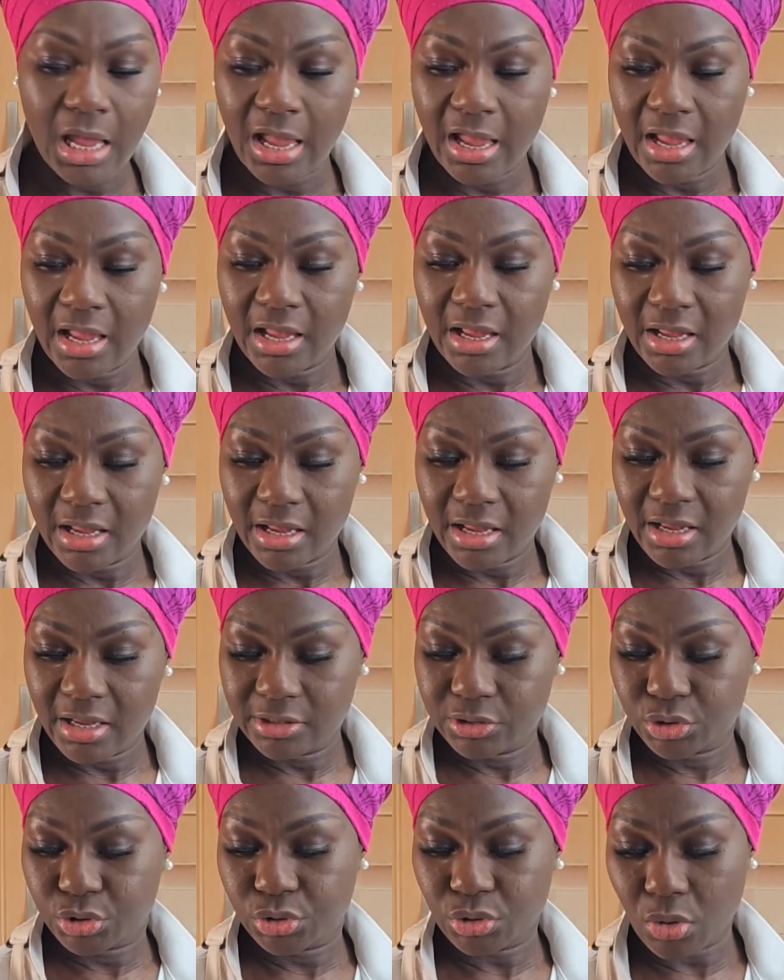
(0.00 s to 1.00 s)

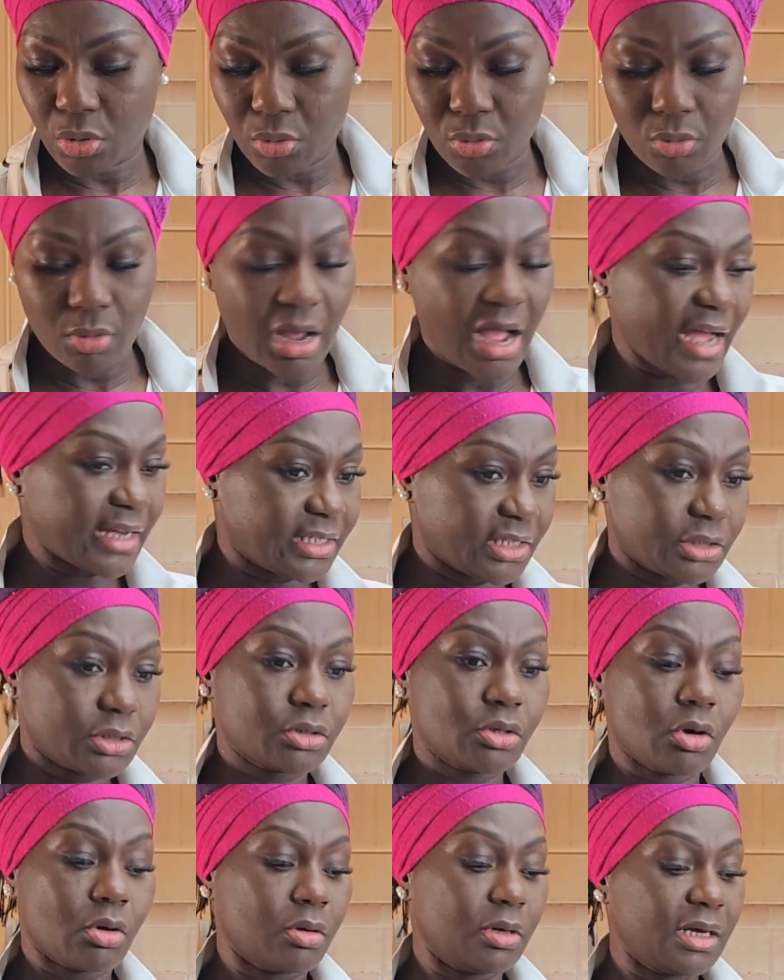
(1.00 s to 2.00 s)
So I just
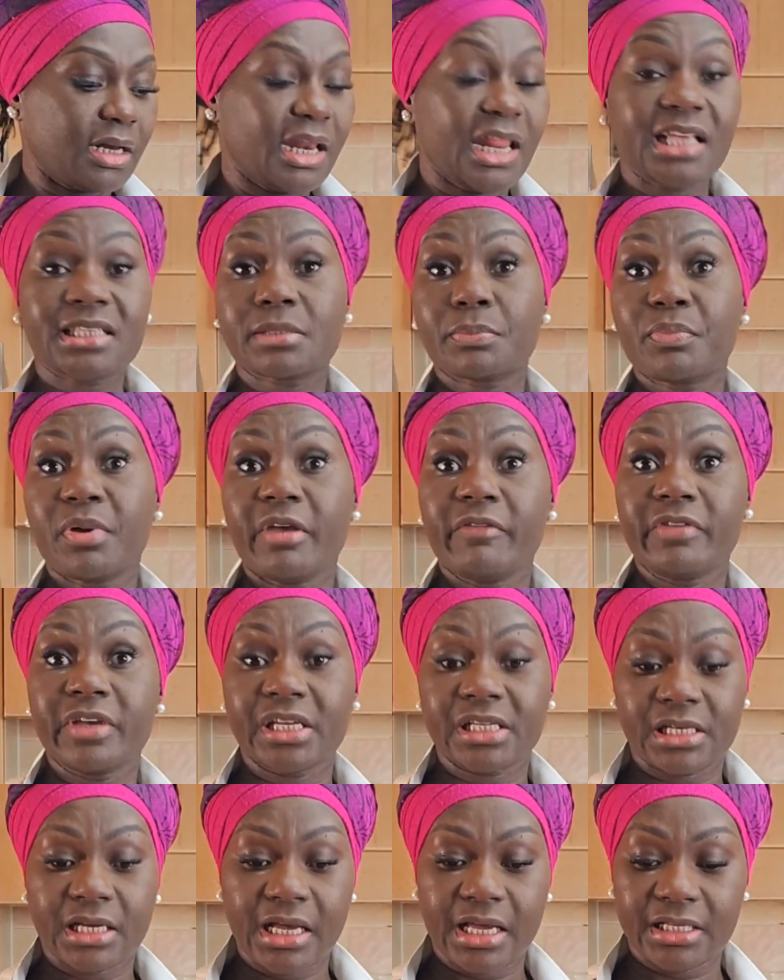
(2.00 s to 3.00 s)
thought, let's pivot
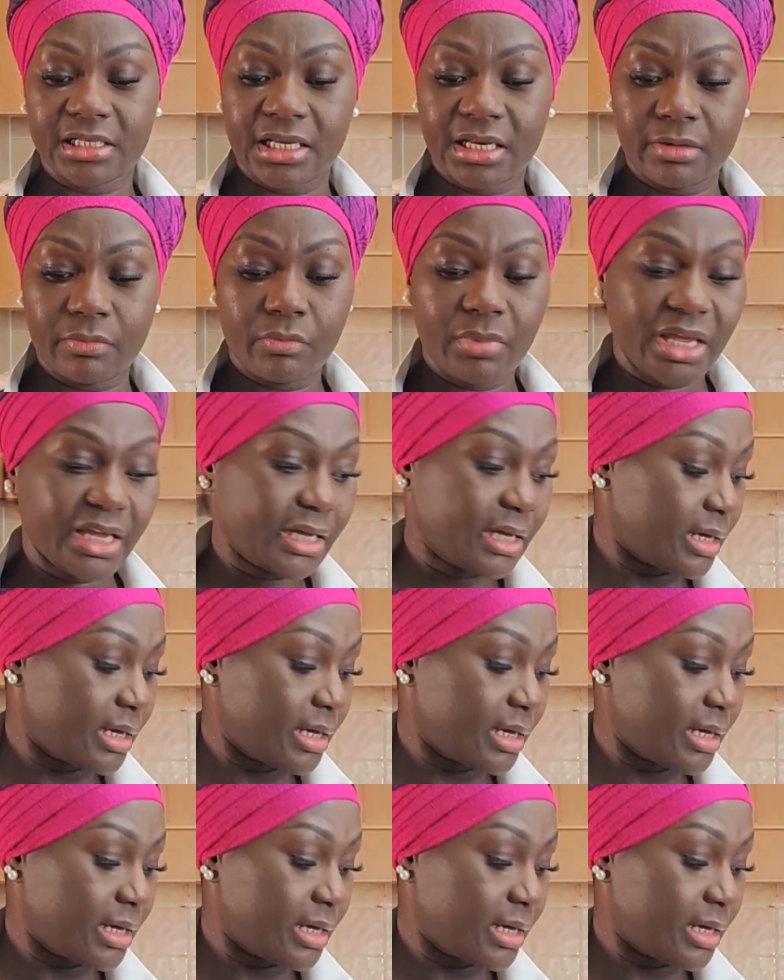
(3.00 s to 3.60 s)
and then make